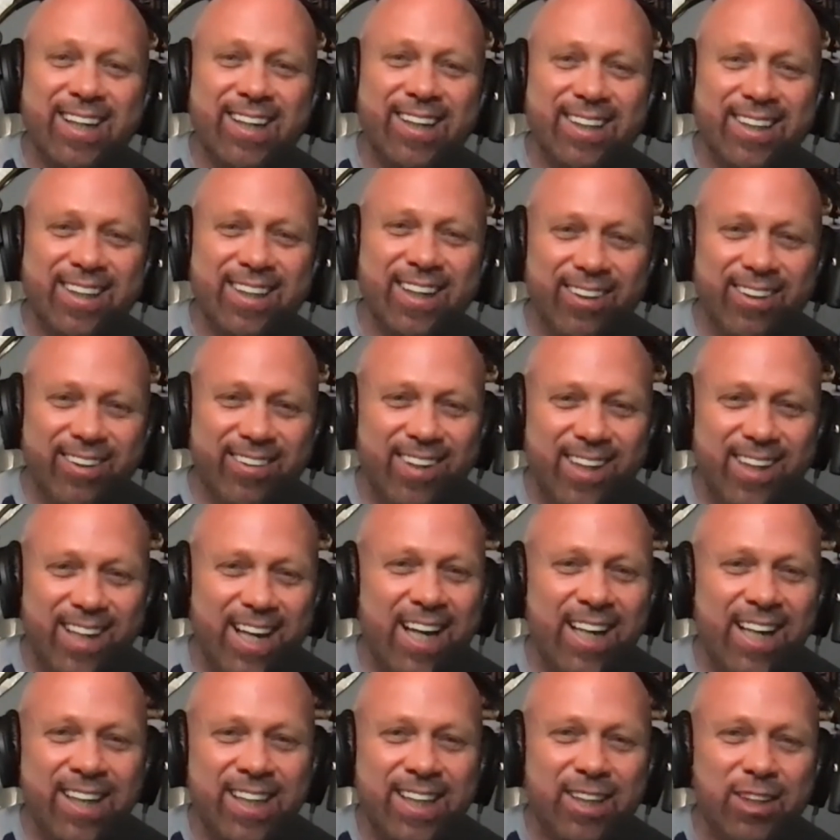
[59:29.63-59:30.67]
you know,
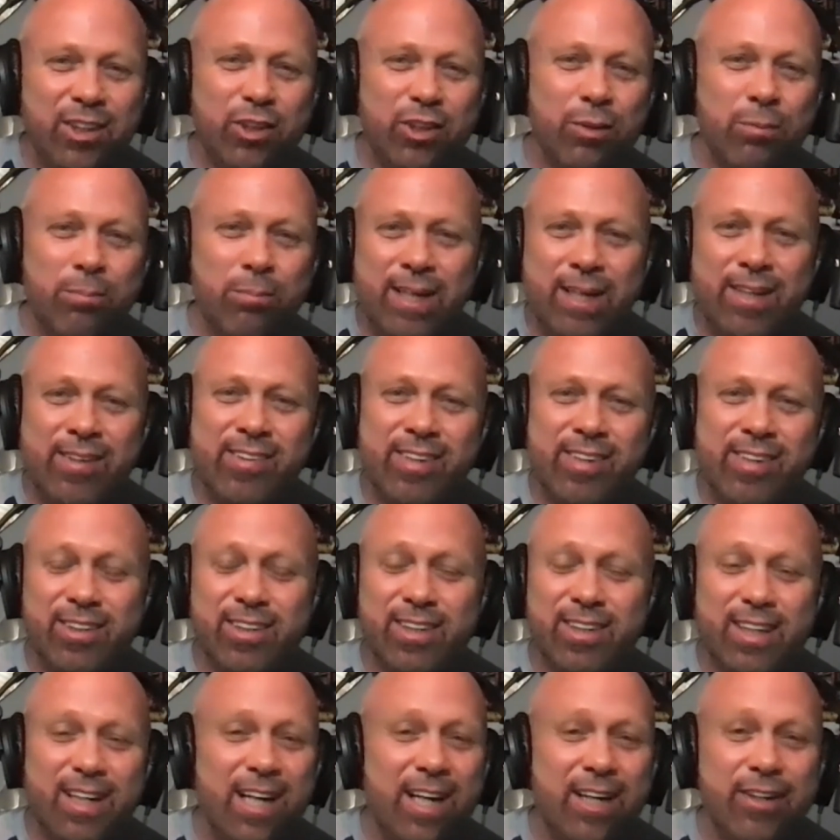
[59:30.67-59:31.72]
I get your message.
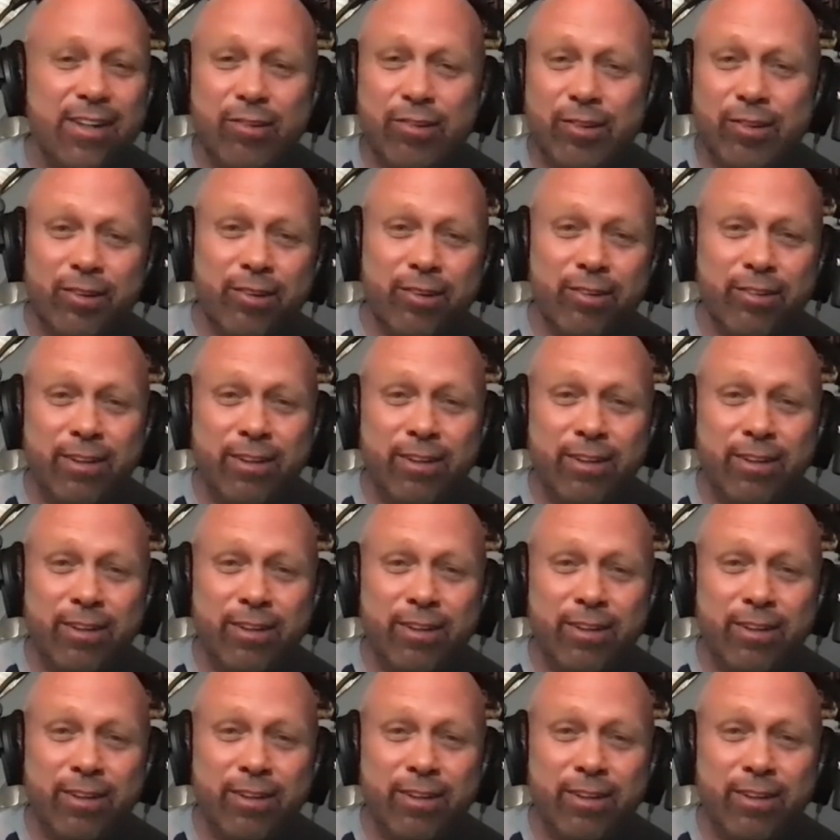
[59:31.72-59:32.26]
I don't agree yeah.